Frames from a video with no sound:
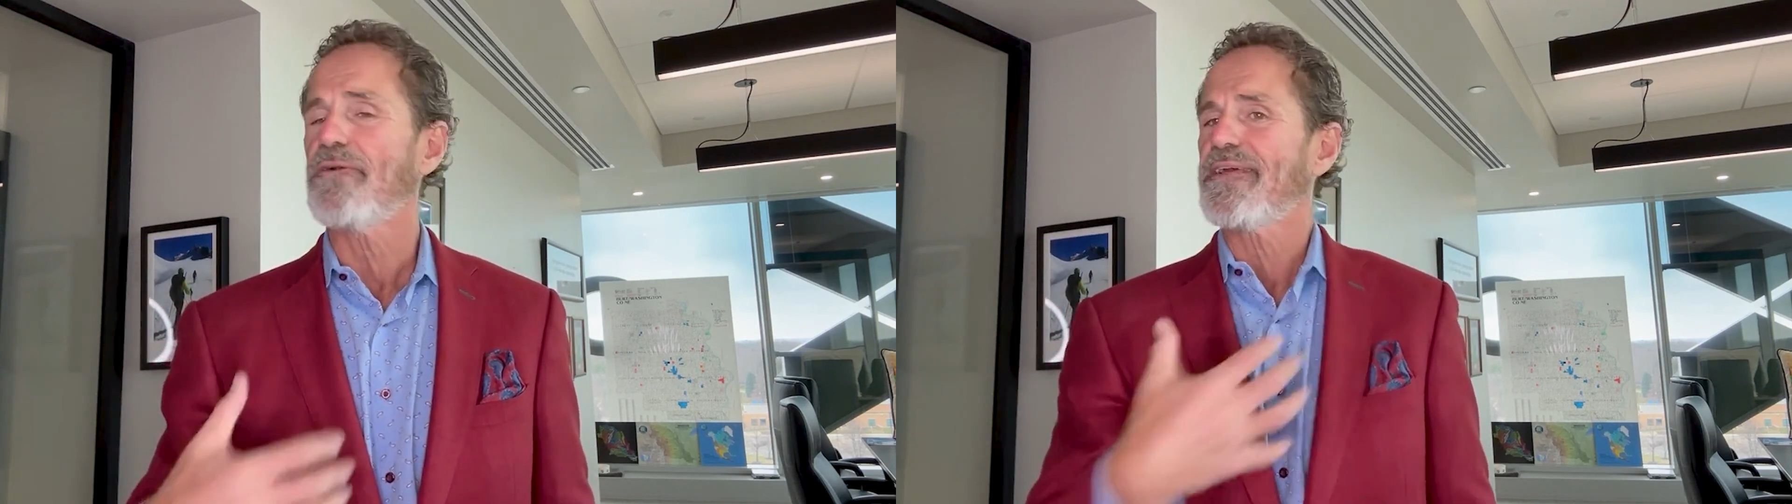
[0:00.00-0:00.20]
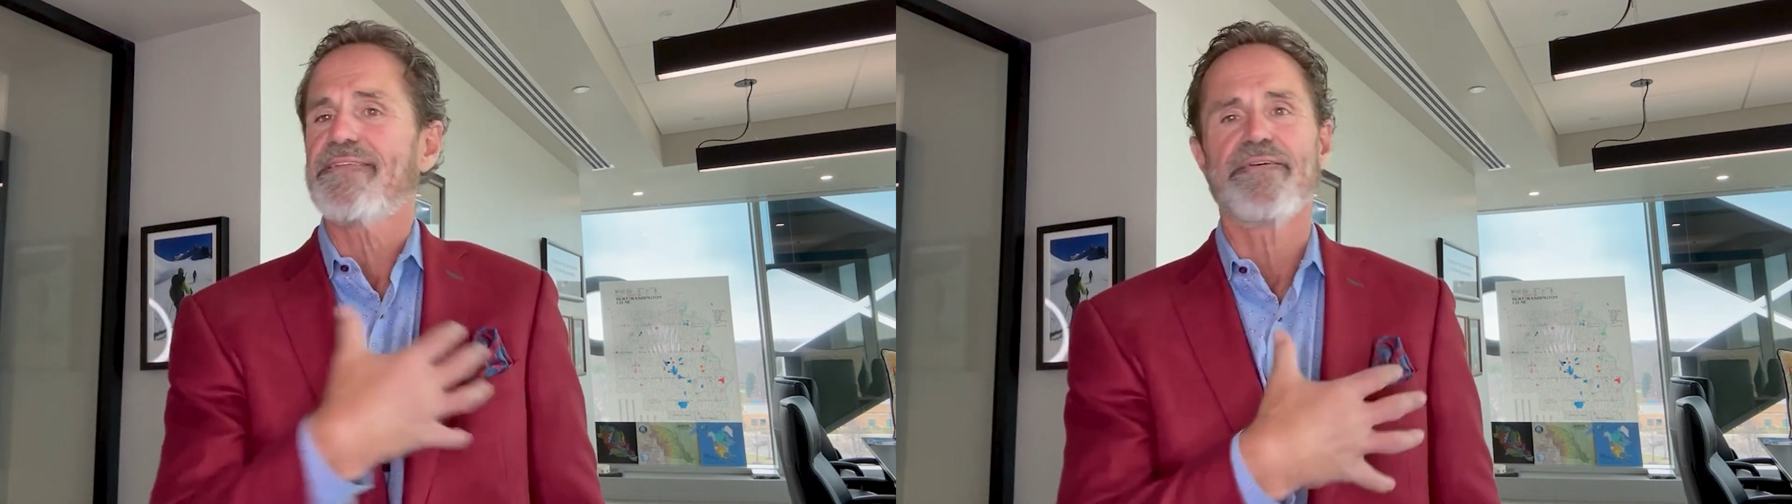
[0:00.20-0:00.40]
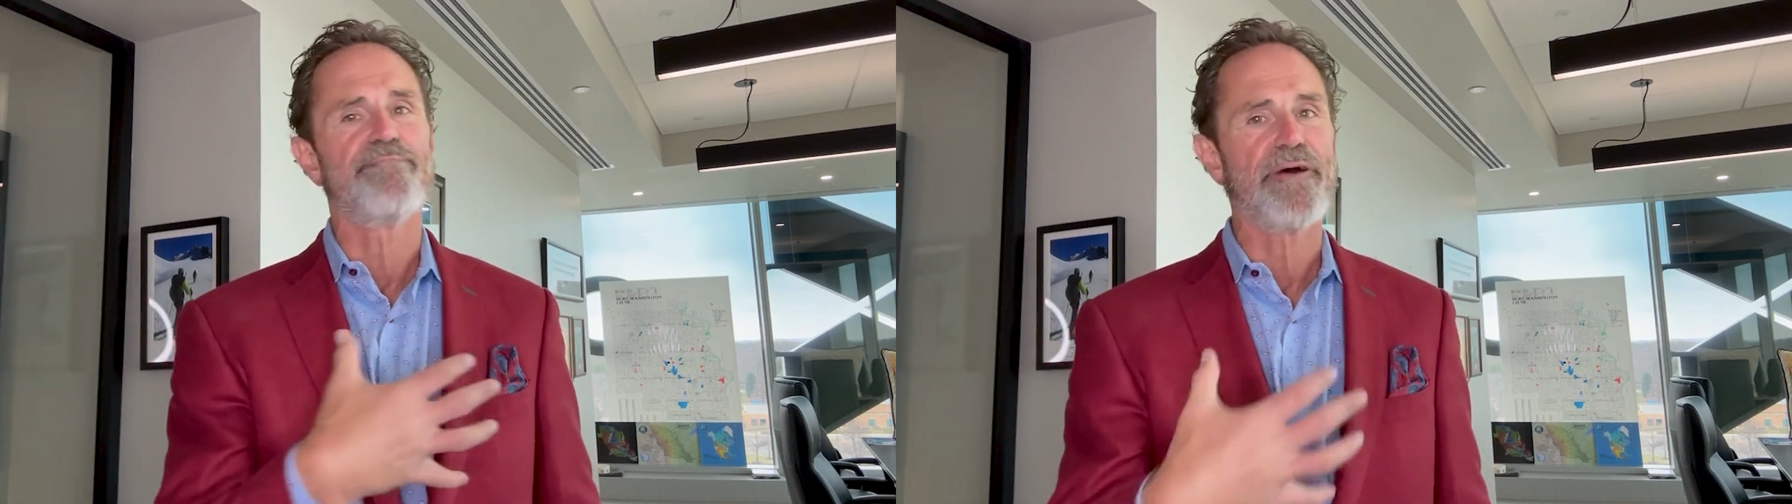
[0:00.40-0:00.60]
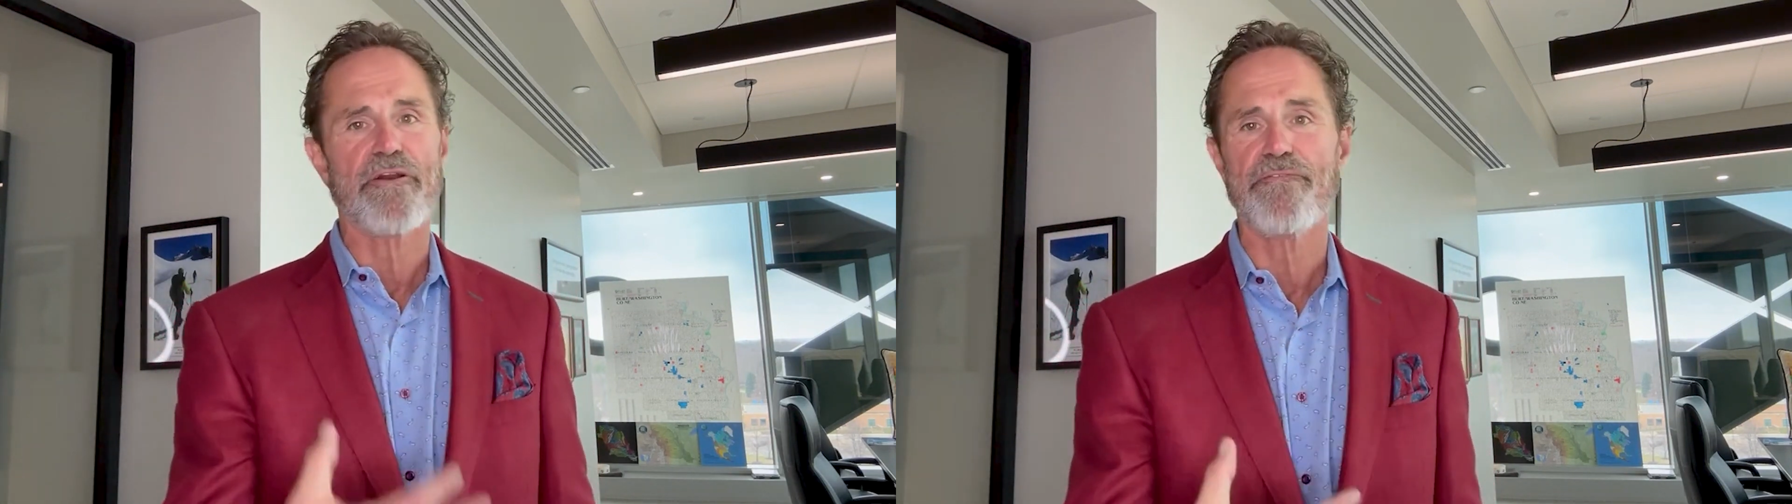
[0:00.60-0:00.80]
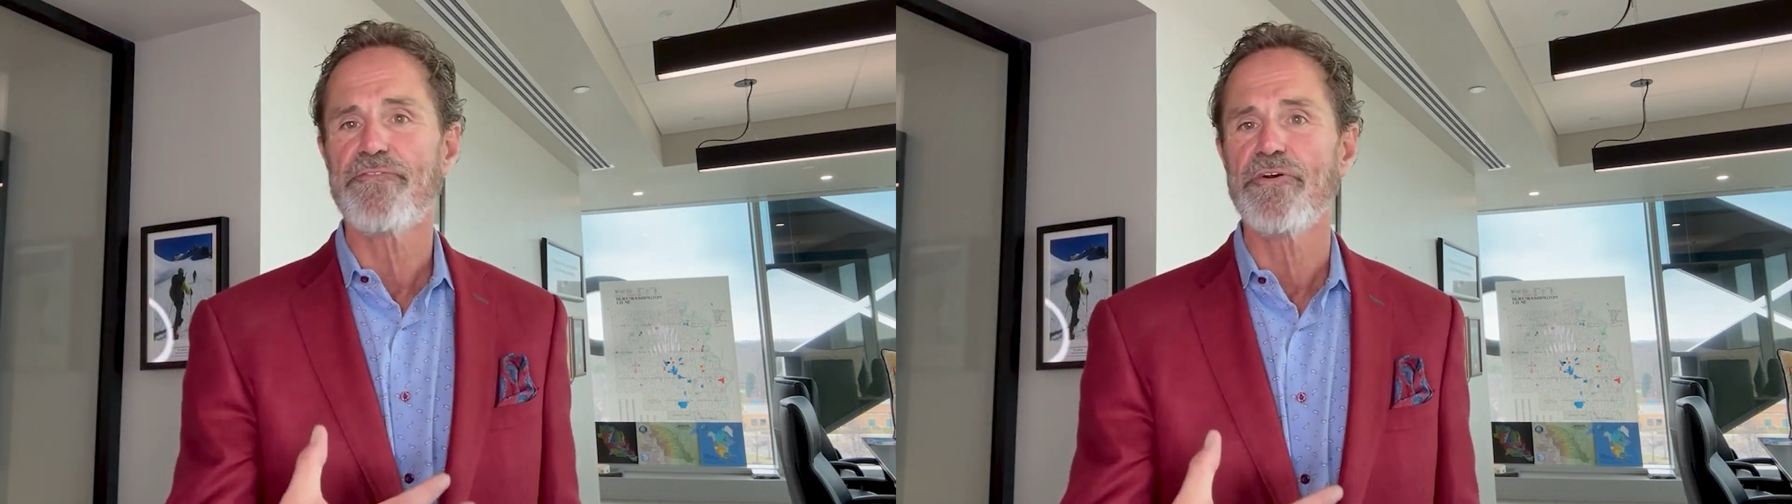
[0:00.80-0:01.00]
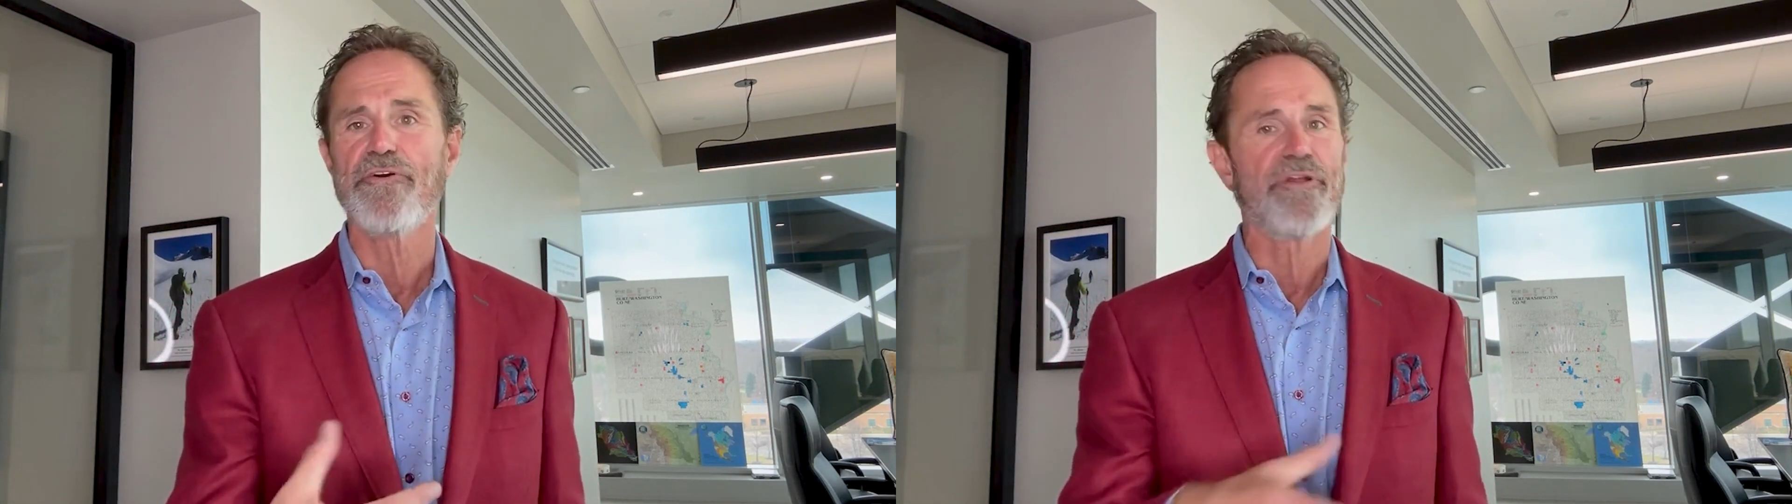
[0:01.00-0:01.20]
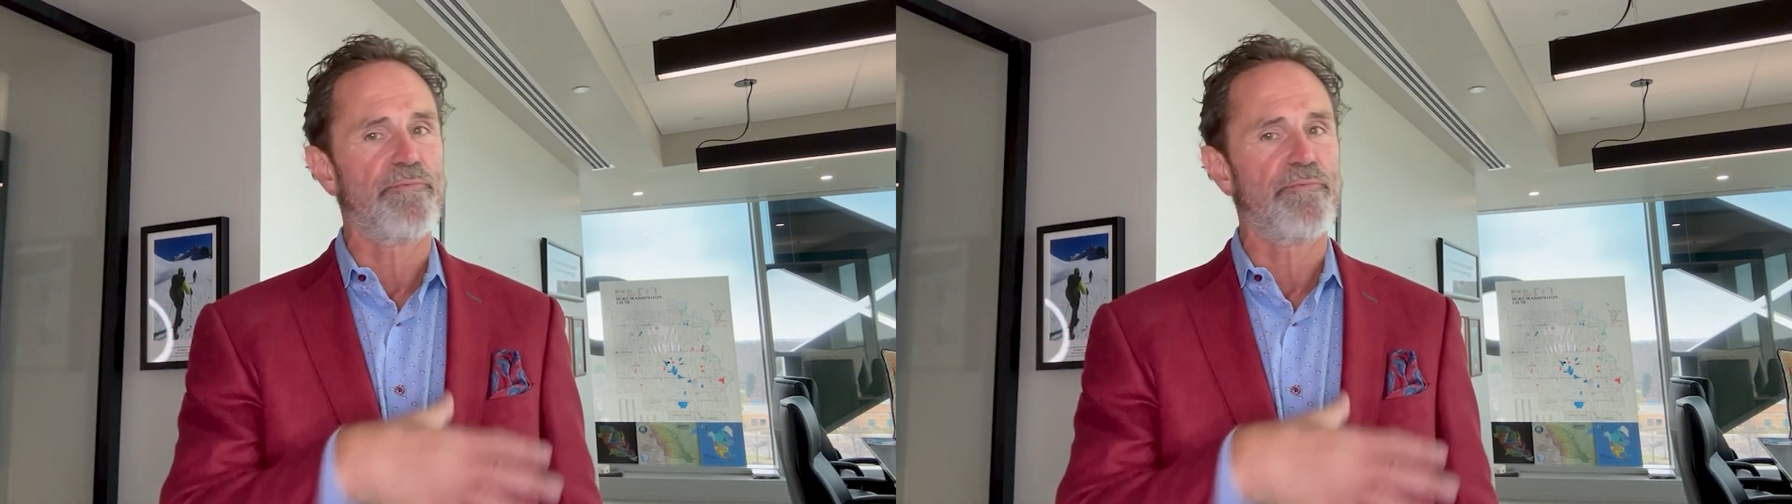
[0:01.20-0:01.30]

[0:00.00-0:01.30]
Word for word: Not only is it better food